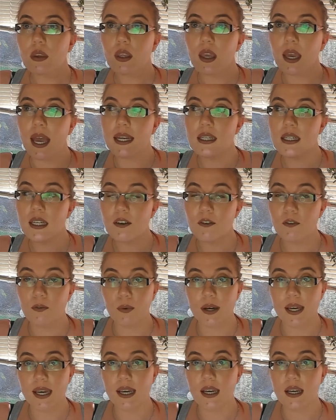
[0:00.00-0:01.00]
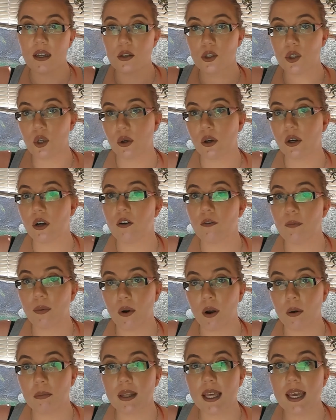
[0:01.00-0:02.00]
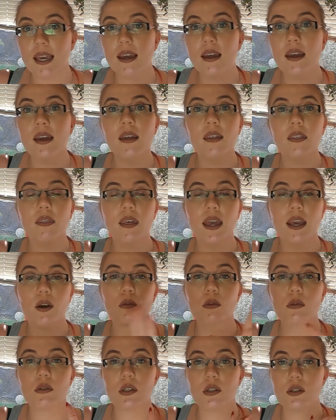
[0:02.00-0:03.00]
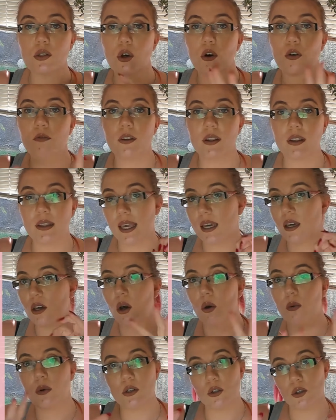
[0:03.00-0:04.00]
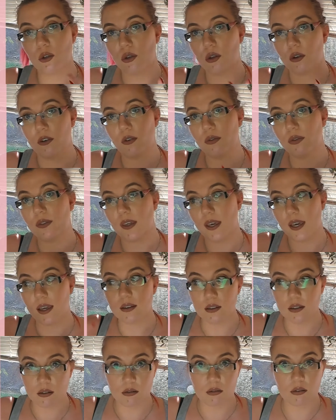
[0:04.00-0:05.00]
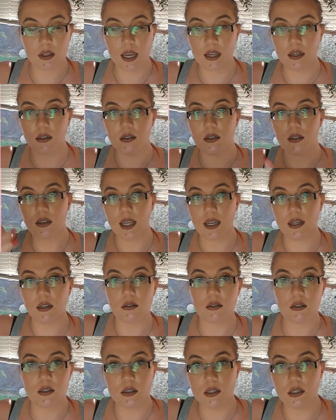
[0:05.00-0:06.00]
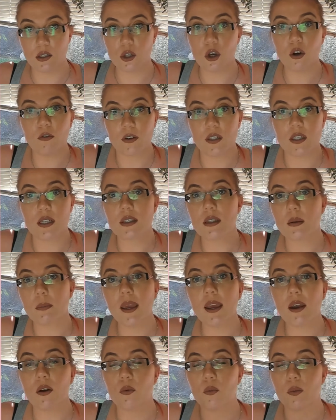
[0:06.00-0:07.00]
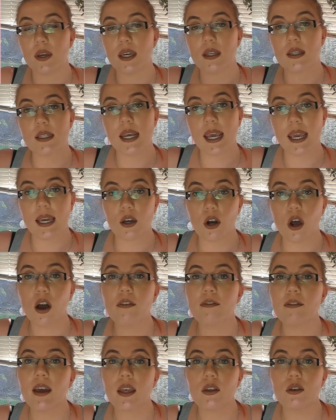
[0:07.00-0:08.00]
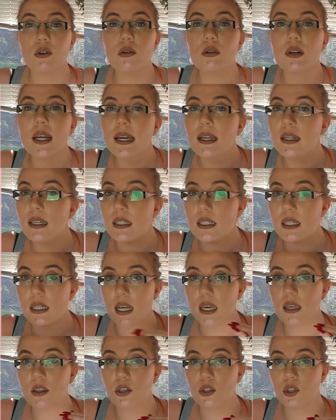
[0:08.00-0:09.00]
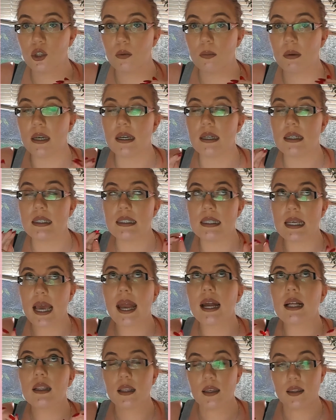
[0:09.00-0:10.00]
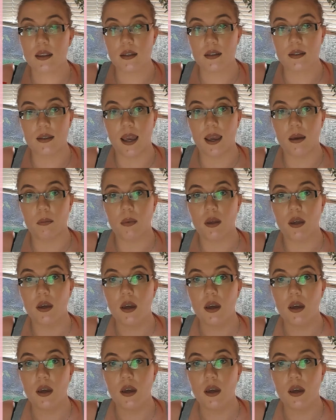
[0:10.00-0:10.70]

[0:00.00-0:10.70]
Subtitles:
if we soak it off properly, they all dissolve and let go and do their own thing, and they dissolve and disappear, and we can take it off, and your nail underneath should be exactly the same.